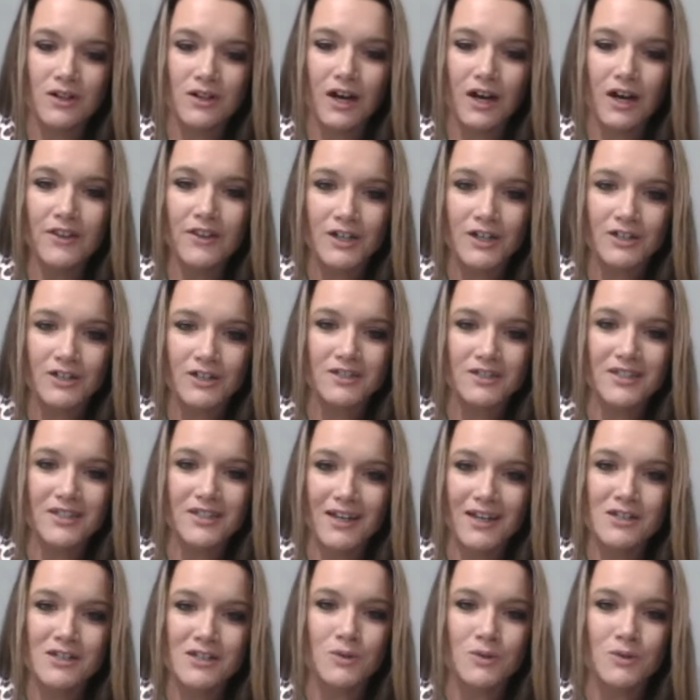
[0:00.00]
others
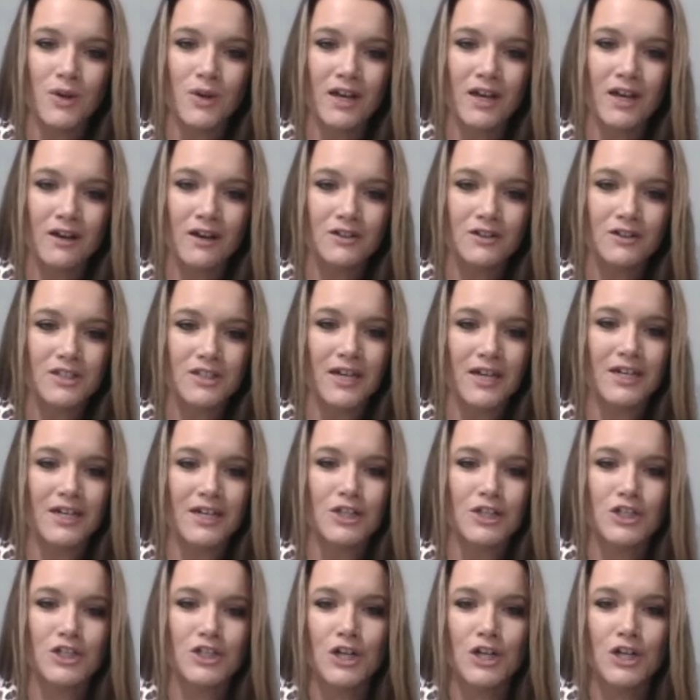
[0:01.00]
as well to kind
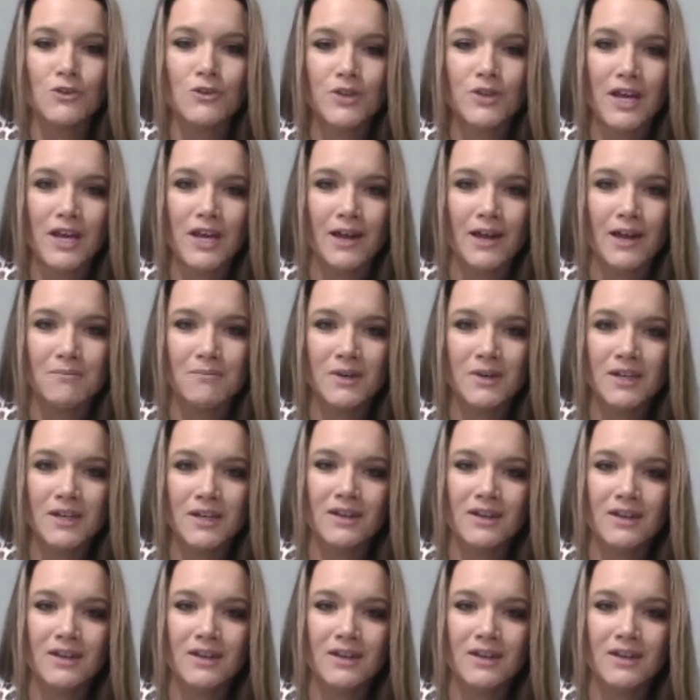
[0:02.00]
of show them,